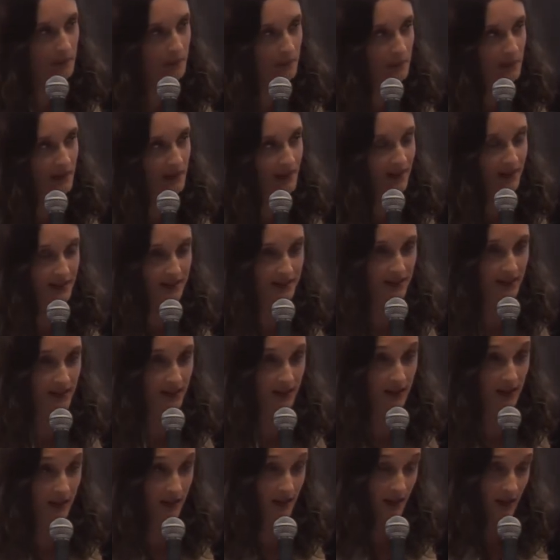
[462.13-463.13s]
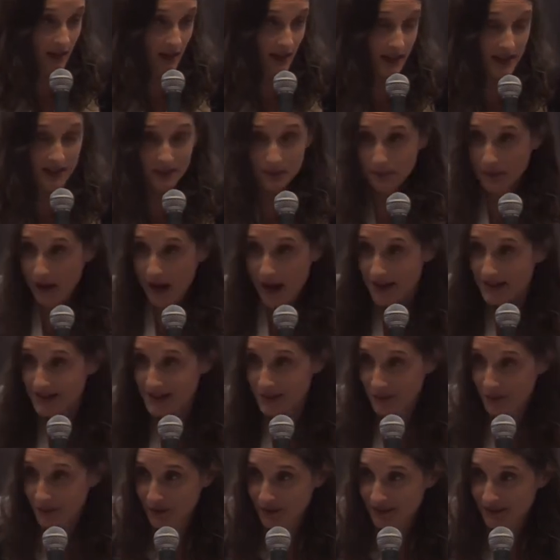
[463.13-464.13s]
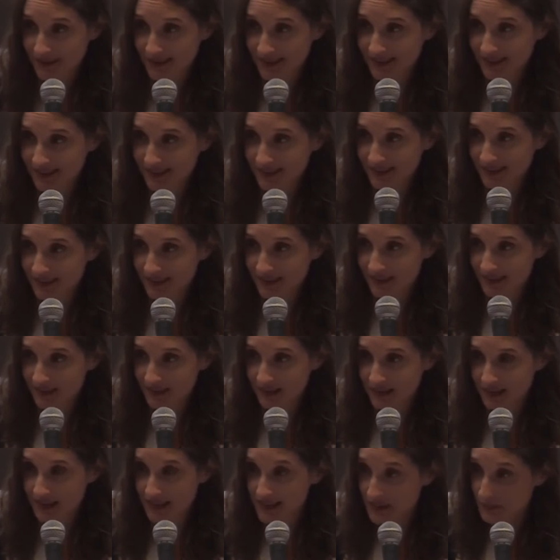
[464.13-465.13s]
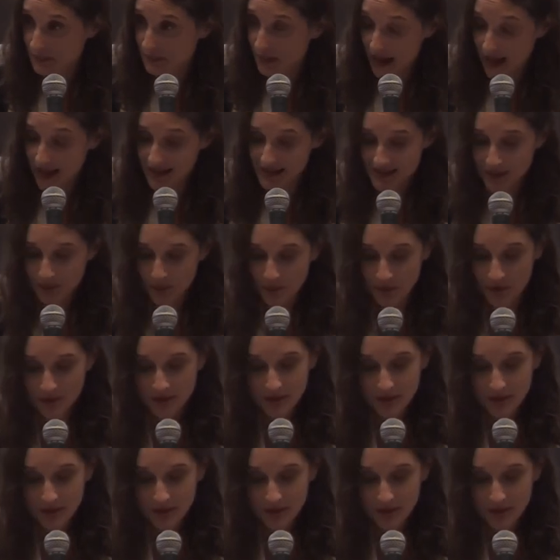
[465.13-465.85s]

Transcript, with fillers: because it's impossible. It's impossible.